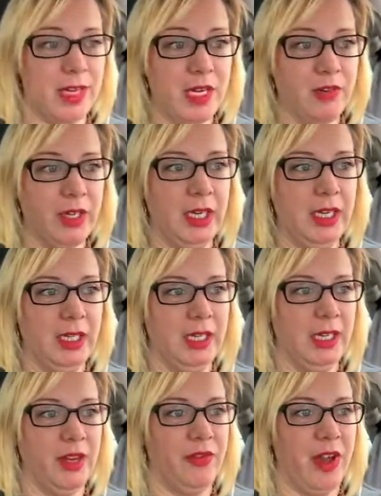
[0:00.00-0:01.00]
Even
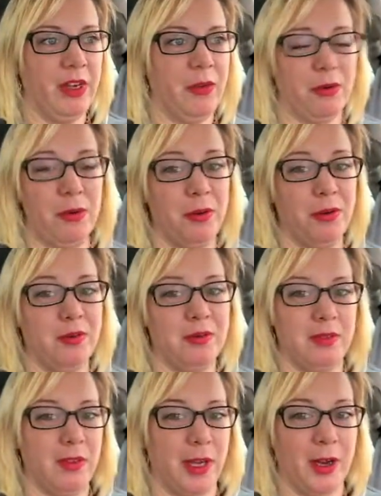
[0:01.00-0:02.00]
if I go to
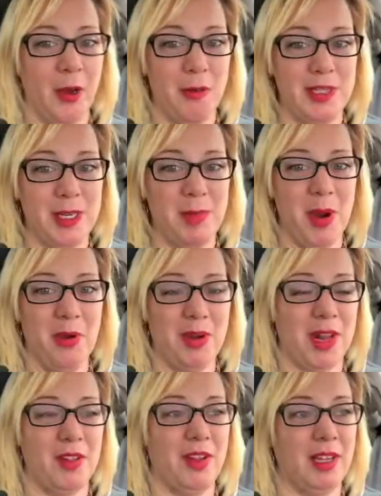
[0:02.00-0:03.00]
like Home Depot
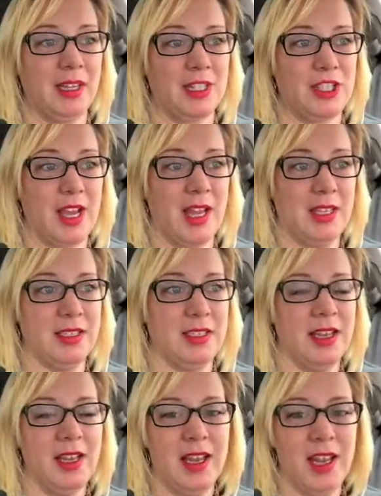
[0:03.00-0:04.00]
and I look at the sheds,
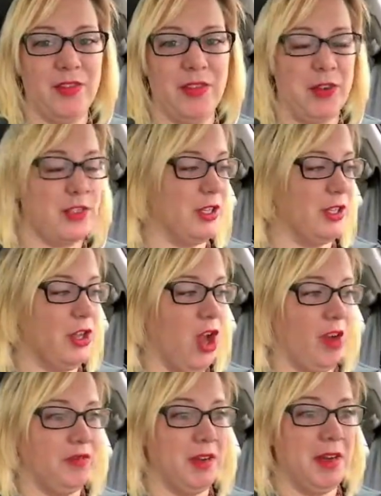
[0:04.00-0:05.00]
if there's a
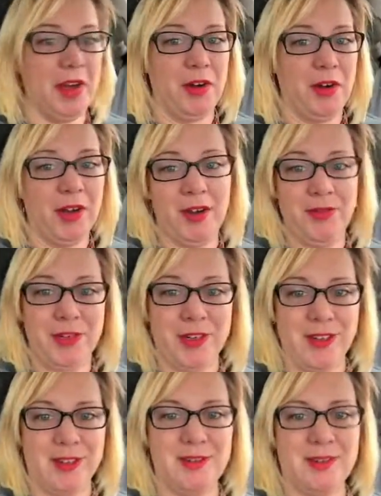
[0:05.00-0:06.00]
lofted area
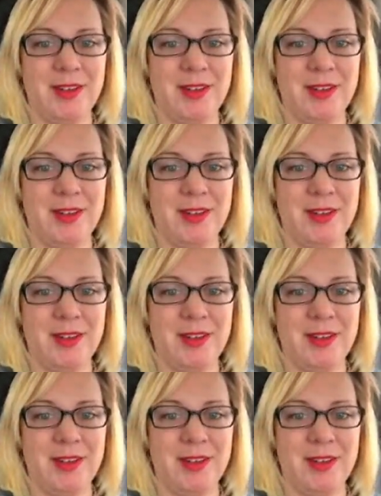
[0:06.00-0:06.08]
for,